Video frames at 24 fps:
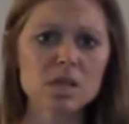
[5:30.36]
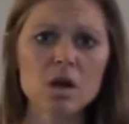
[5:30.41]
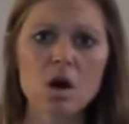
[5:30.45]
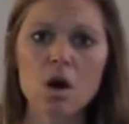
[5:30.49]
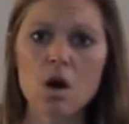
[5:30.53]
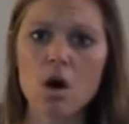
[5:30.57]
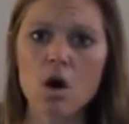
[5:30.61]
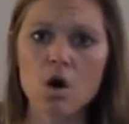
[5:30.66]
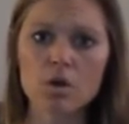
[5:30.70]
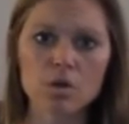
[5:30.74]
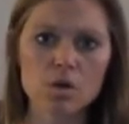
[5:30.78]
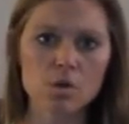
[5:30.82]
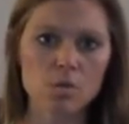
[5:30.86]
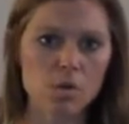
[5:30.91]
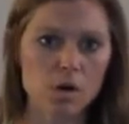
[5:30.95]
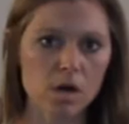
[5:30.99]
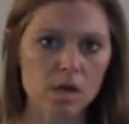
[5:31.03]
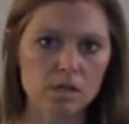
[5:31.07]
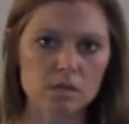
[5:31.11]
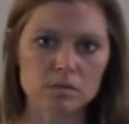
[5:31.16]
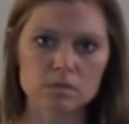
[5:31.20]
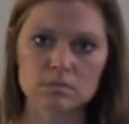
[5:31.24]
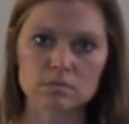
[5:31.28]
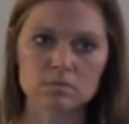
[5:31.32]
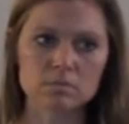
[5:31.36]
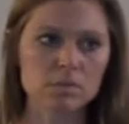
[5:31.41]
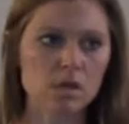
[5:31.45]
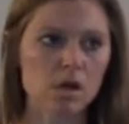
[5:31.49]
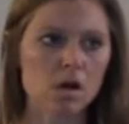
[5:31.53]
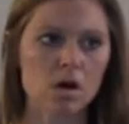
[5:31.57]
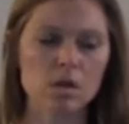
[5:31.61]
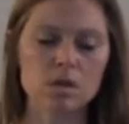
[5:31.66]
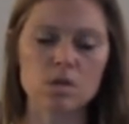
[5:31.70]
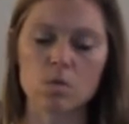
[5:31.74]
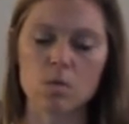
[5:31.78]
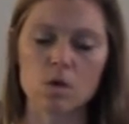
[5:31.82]
all the one,
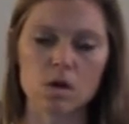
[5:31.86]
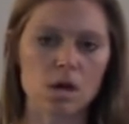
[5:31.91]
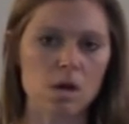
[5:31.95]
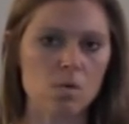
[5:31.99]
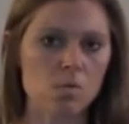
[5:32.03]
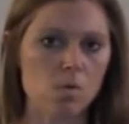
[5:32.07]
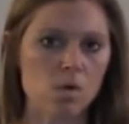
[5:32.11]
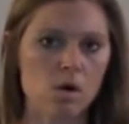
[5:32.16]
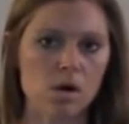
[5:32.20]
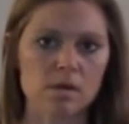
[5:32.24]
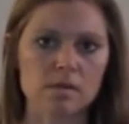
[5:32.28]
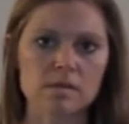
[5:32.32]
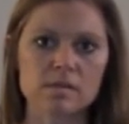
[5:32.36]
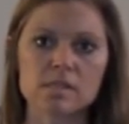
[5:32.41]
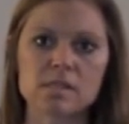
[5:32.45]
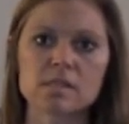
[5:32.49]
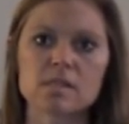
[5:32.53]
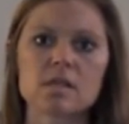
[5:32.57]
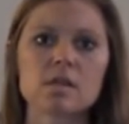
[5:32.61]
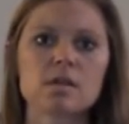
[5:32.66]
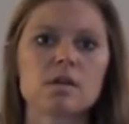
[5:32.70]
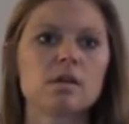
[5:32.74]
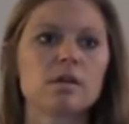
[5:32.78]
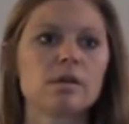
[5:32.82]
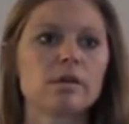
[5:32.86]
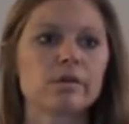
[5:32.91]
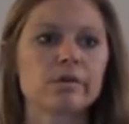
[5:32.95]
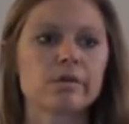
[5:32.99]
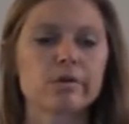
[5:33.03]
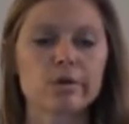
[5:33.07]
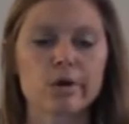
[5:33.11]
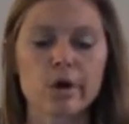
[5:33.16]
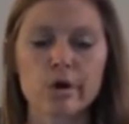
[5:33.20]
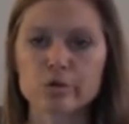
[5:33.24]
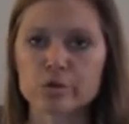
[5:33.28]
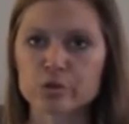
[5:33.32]
all the one-on-ones,
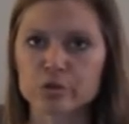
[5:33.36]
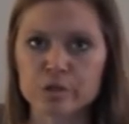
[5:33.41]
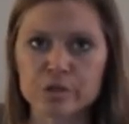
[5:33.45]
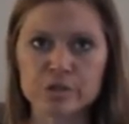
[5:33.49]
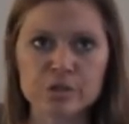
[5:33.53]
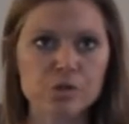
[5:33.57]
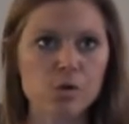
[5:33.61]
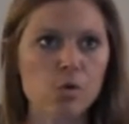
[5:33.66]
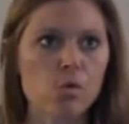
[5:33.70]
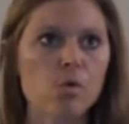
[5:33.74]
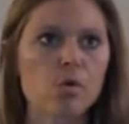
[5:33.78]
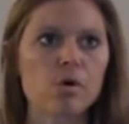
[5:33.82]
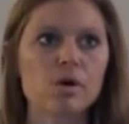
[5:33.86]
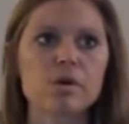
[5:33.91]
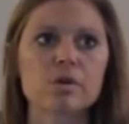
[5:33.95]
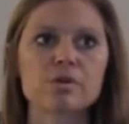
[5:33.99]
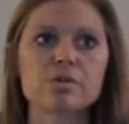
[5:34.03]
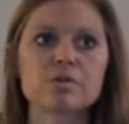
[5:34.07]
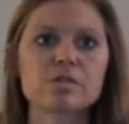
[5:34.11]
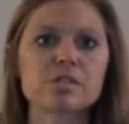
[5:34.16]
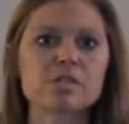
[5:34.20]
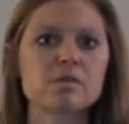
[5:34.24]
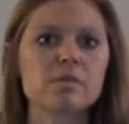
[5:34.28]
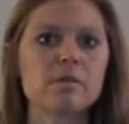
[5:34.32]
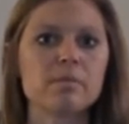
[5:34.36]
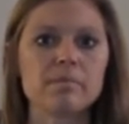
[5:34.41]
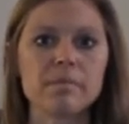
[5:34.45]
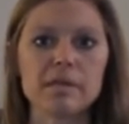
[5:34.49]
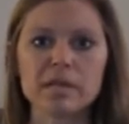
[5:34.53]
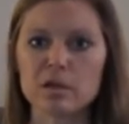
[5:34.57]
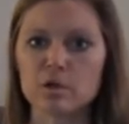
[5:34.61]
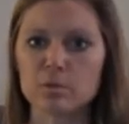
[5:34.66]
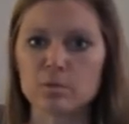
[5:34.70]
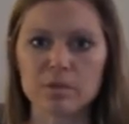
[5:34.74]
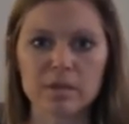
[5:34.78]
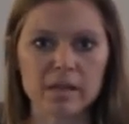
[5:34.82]
grocery tours,
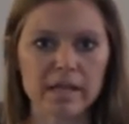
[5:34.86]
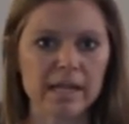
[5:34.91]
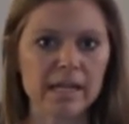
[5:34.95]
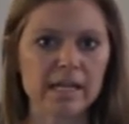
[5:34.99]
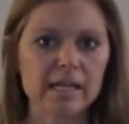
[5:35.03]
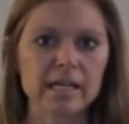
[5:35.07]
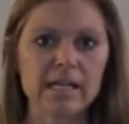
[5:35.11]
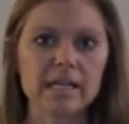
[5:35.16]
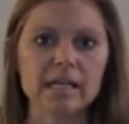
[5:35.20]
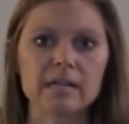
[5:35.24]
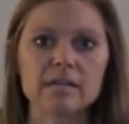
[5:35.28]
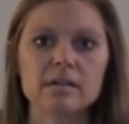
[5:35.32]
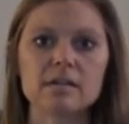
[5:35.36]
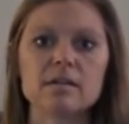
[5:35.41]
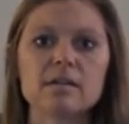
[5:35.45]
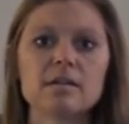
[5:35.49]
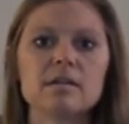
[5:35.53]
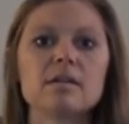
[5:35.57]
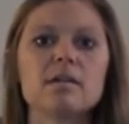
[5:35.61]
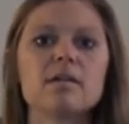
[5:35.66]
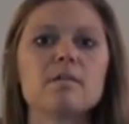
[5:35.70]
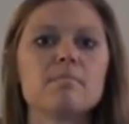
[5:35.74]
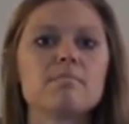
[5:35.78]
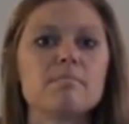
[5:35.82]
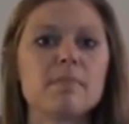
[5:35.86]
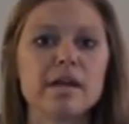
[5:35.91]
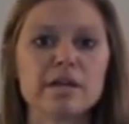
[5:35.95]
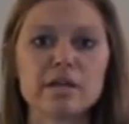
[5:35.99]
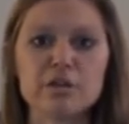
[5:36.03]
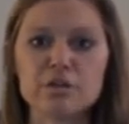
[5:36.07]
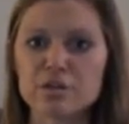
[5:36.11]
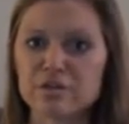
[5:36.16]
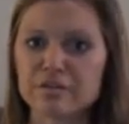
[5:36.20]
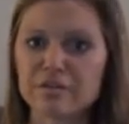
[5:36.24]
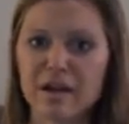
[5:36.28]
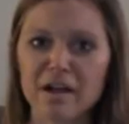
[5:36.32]
meal planning,
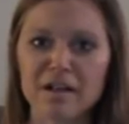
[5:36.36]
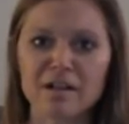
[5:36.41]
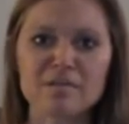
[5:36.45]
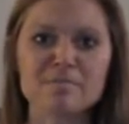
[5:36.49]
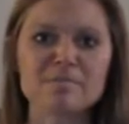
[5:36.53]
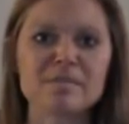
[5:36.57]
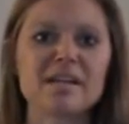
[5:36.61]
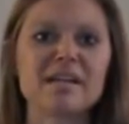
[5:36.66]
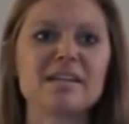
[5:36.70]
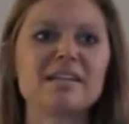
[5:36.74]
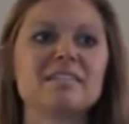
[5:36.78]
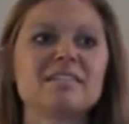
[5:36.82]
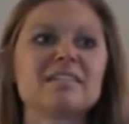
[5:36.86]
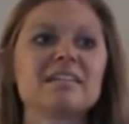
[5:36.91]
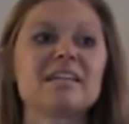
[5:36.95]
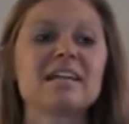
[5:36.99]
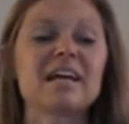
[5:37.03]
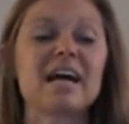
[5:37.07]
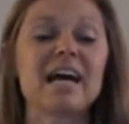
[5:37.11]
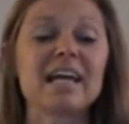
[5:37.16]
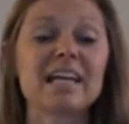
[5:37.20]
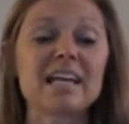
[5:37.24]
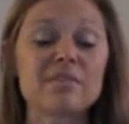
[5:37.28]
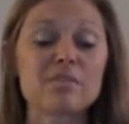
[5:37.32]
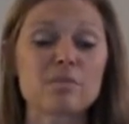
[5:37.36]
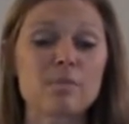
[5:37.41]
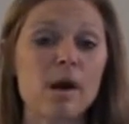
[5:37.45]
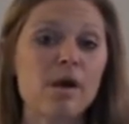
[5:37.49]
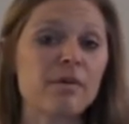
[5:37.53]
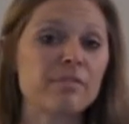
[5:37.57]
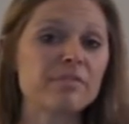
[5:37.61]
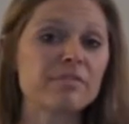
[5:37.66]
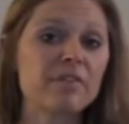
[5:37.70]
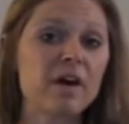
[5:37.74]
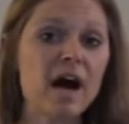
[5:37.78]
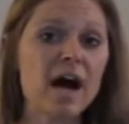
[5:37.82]
menu development, I give
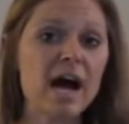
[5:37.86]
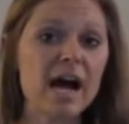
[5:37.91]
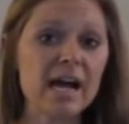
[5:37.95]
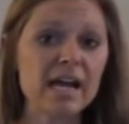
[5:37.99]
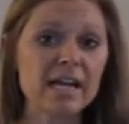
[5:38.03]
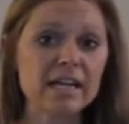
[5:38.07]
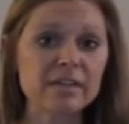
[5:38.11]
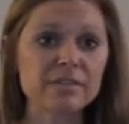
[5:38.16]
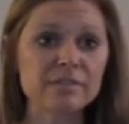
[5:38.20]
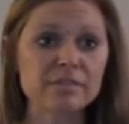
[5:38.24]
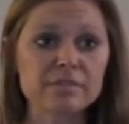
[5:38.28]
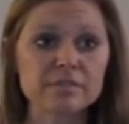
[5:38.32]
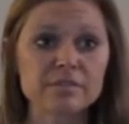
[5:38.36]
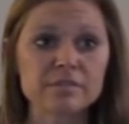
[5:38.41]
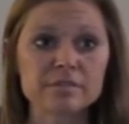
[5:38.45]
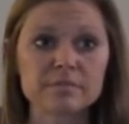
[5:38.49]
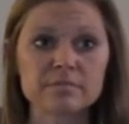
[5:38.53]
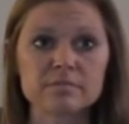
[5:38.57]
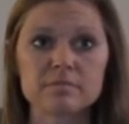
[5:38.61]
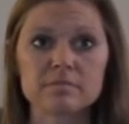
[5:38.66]
about five